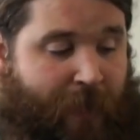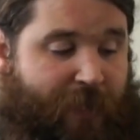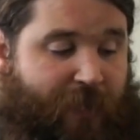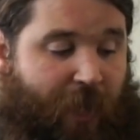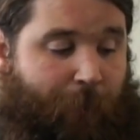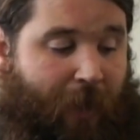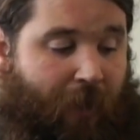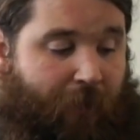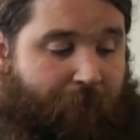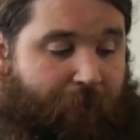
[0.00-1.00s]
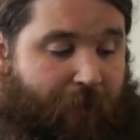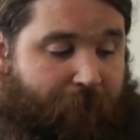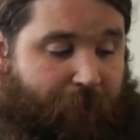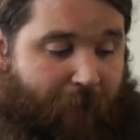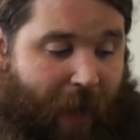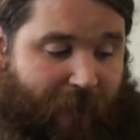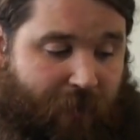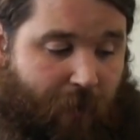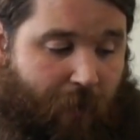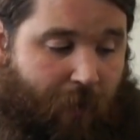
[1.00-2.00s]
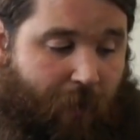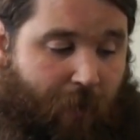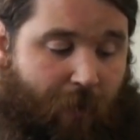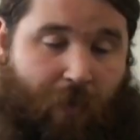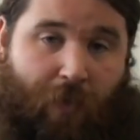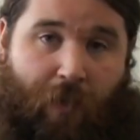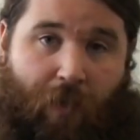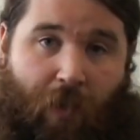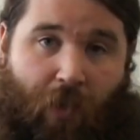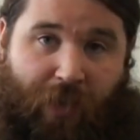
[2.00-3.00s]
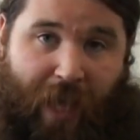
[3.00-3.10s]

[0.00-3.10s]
It's going to be on the 5th fret on